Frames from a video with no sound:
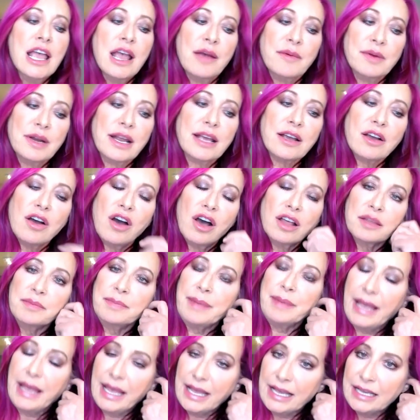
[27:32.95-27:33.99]
And when I call the
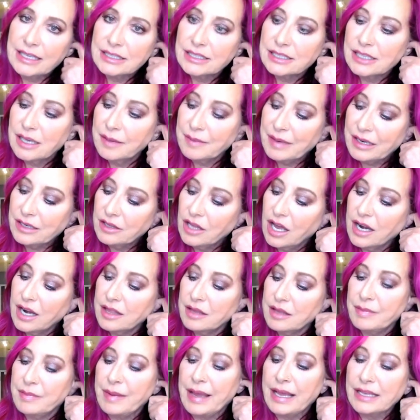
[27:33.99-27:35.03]
banks, I mean, a lot
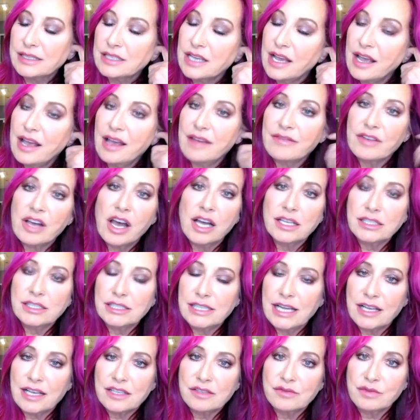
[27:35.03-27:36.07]
of the banks, I have
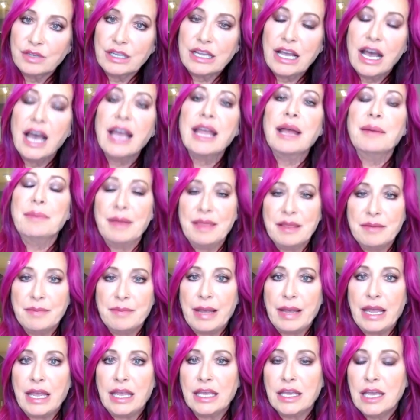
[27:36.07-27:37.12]
contacts really high up in the
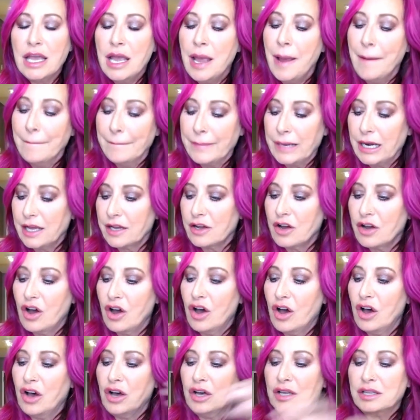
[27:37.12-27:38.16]
bank, but I
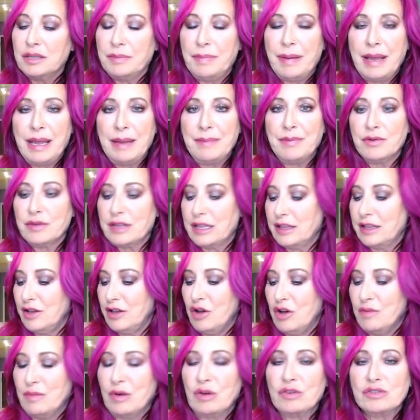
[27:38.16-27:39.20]
call the paper that the
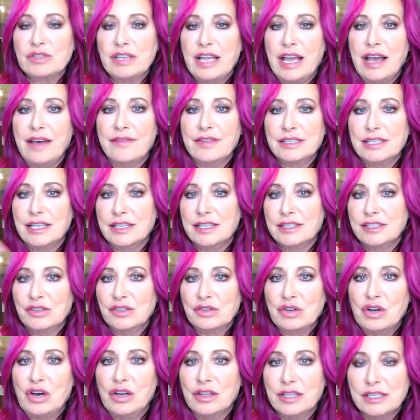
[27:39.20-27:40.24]
homeowners have that says,
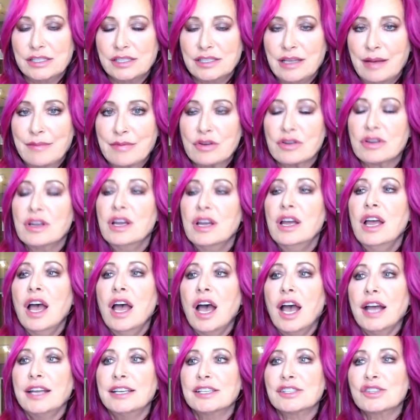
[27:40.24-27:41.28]
call this number.
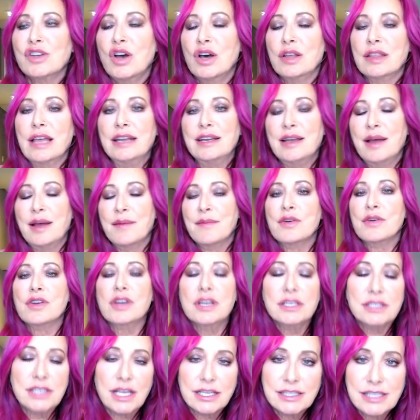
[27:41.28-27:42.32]
I just call that number
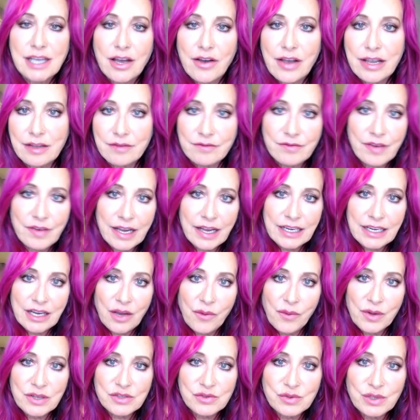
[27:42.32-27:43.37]
because that's how I can find
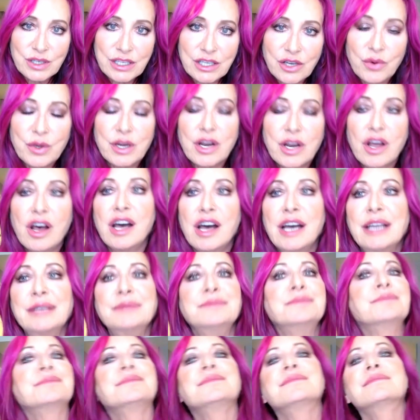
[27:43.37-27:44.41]
out what's really going
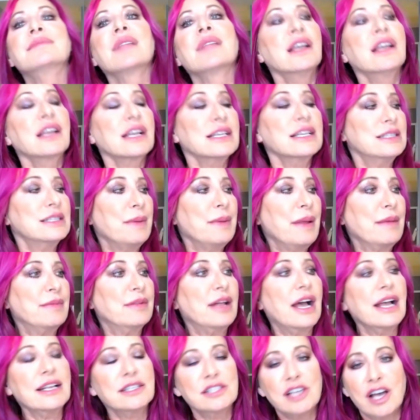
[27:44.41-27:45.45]
on. Because the people
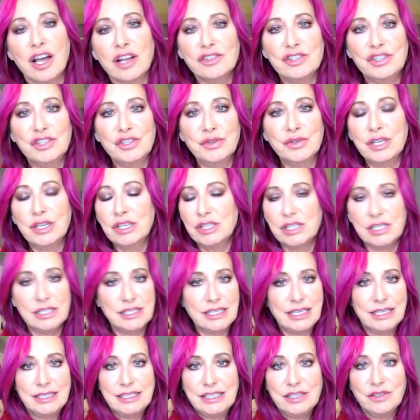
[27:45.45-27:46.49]
I talk to can
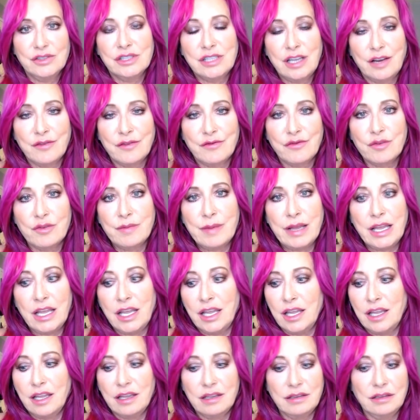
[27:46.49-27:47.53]
just get deals done for
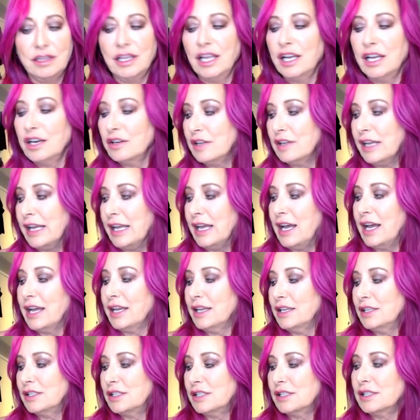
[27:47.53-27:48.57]
me. Literally, I
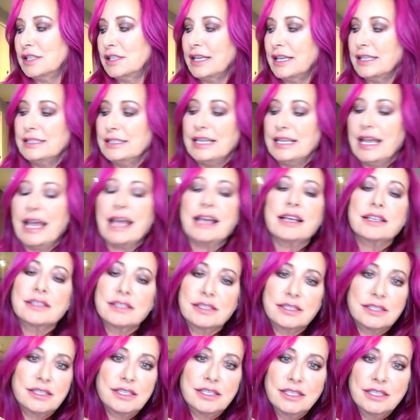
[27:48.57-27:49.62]
can just like
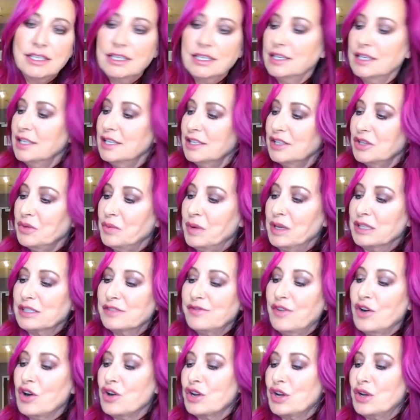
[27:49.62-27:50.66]
text the Wells
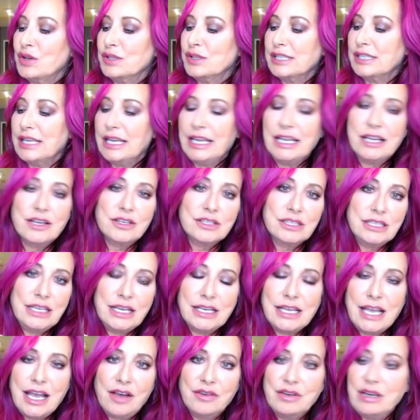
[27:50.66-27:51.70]
Fargo and say, here's the
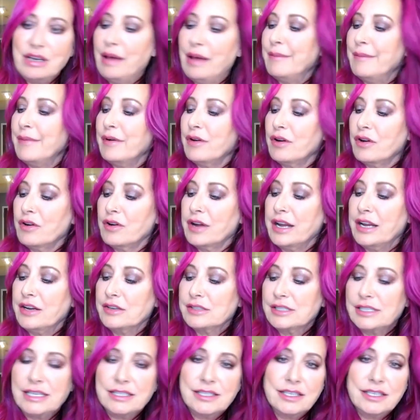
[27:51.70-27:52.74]
account number,
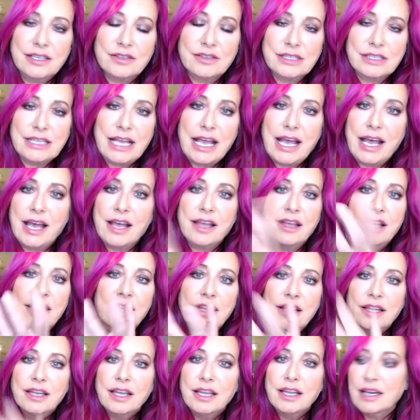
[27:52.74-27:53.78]
here's this, here's that,
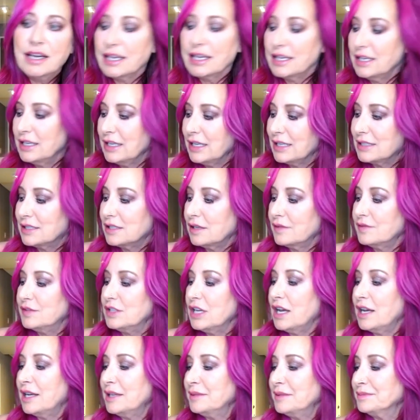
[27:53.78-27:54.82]
and I can get stuff
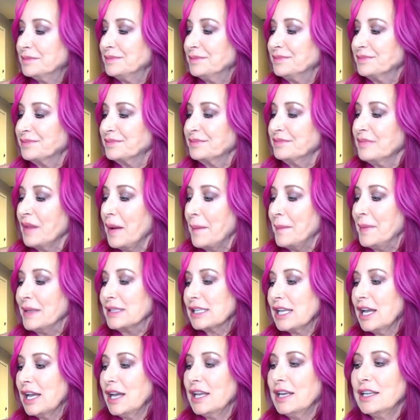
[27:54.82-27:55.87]
done. But
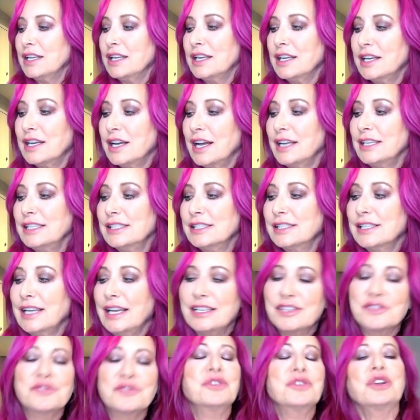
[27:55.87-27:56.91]
it's kind of, I
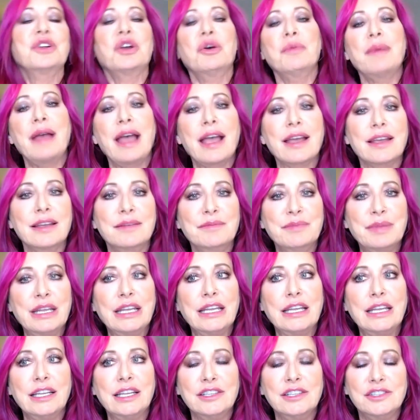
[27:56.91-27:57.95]
decided to sort of go back and
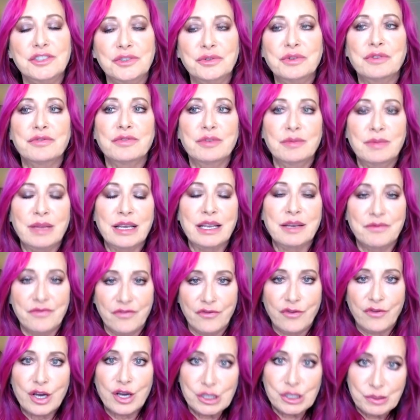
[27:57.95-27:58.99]
do it from like a
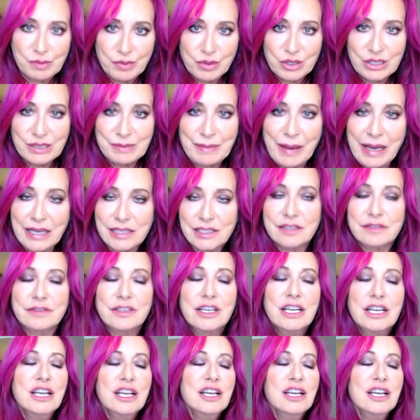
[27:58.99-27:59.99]
fresh perspective.